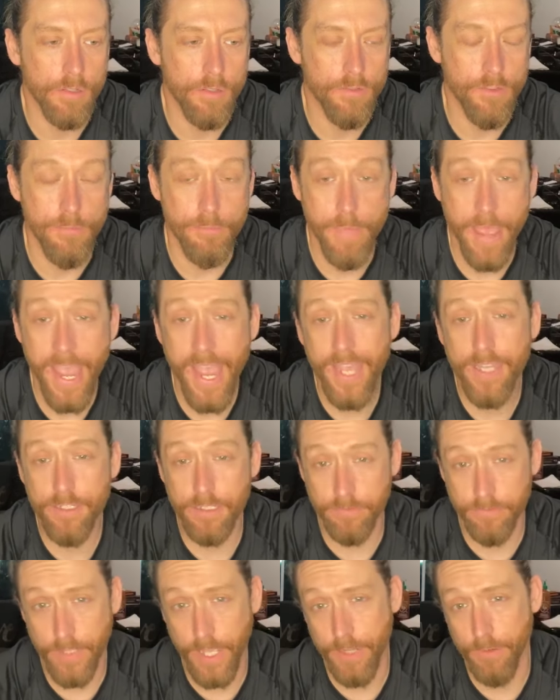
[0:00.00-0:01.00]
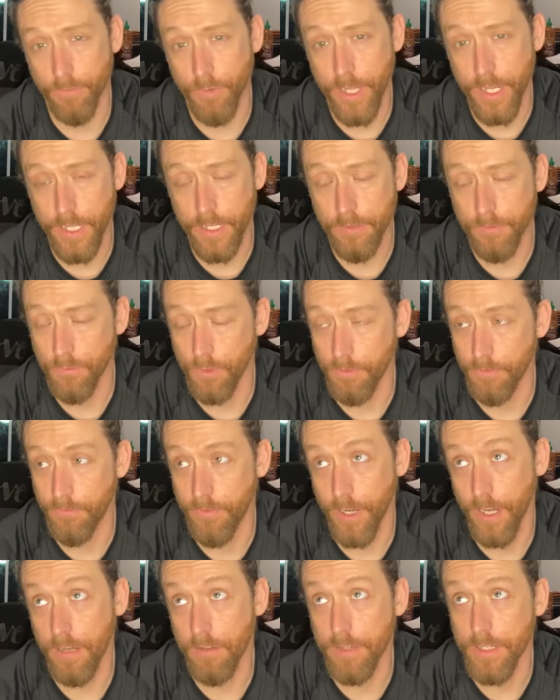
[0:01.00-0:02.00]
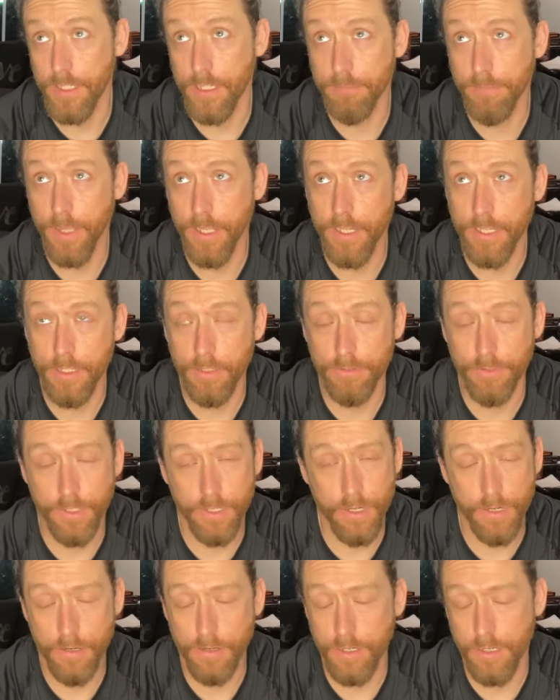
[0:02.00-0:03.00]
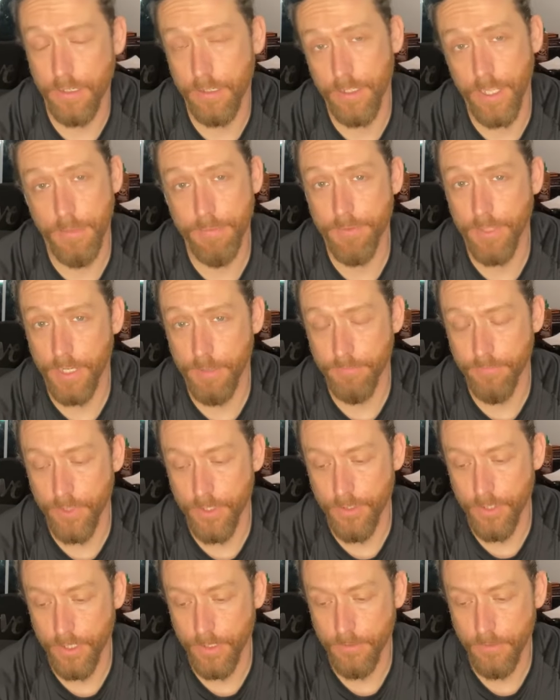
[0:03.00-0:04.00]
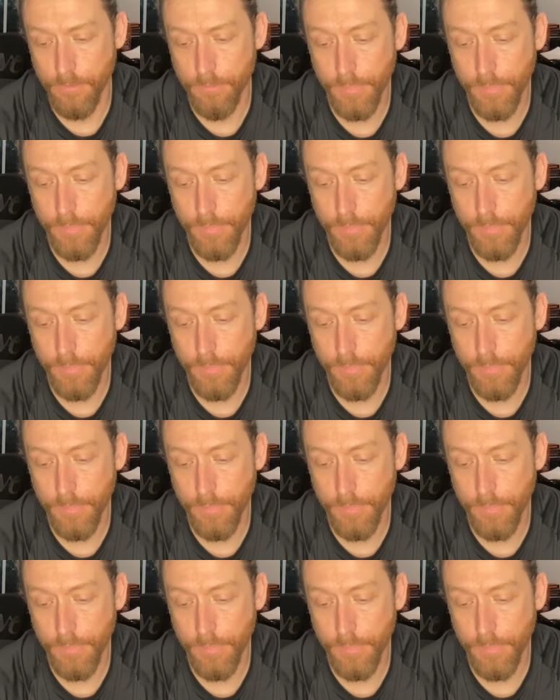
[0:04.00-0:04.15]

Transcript: the mass of that weight will vary depending on the current and depth that I'm fishing.